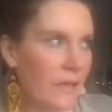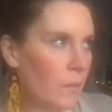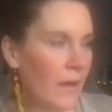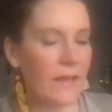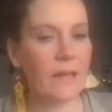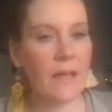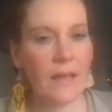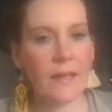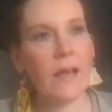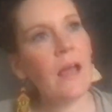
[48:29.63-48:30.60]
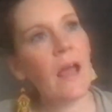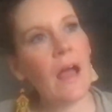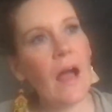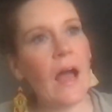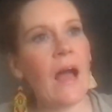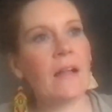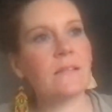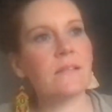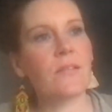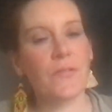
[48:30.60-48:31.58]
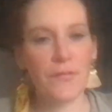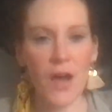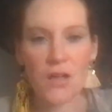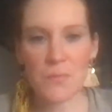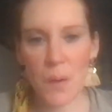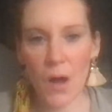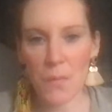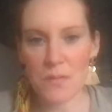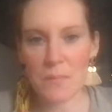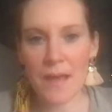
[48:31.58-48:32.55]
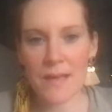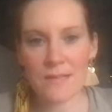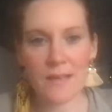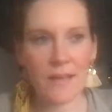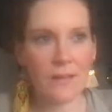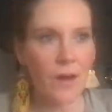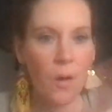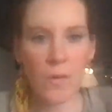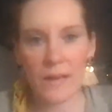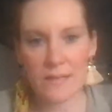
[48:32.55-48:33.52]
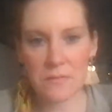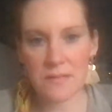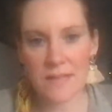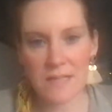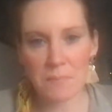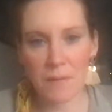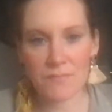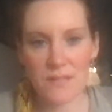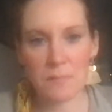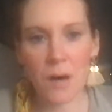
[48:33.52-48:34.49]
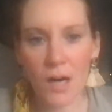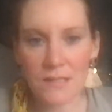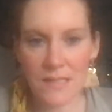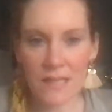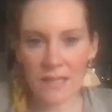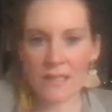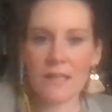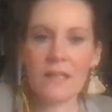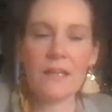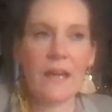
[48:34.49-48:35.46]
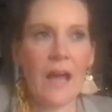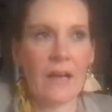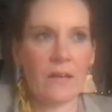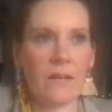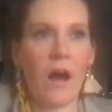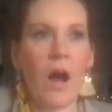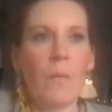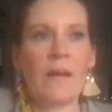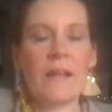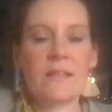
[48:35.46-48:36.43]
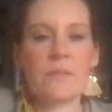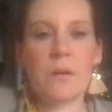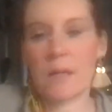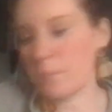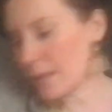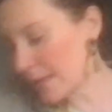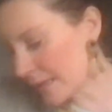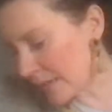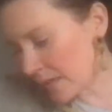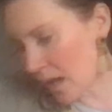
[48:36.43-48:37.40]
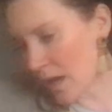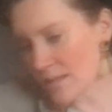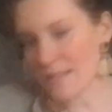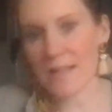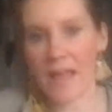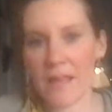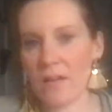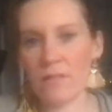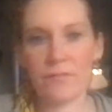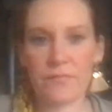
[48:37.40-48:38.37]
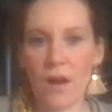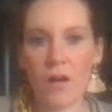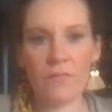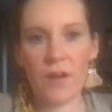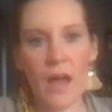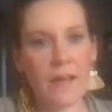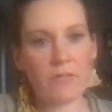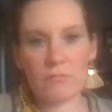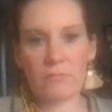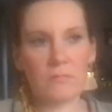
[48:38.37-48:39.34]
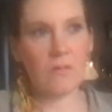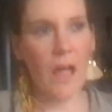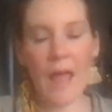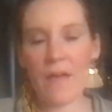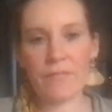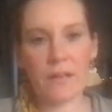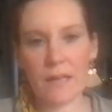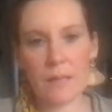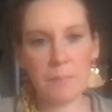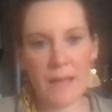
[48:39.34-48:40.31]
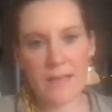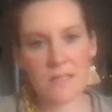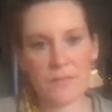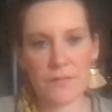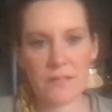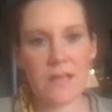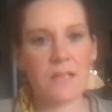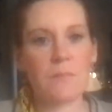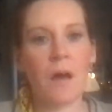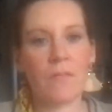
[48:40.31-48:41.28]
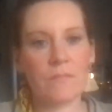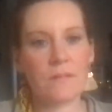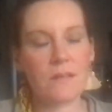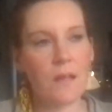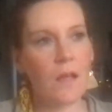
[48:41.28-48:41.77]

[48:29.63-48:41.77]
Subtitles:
awakening, and the first part was amazing. I went into a 6-month samadhi, and I went into a complete and utter state of like heavenly bliss for 6 months.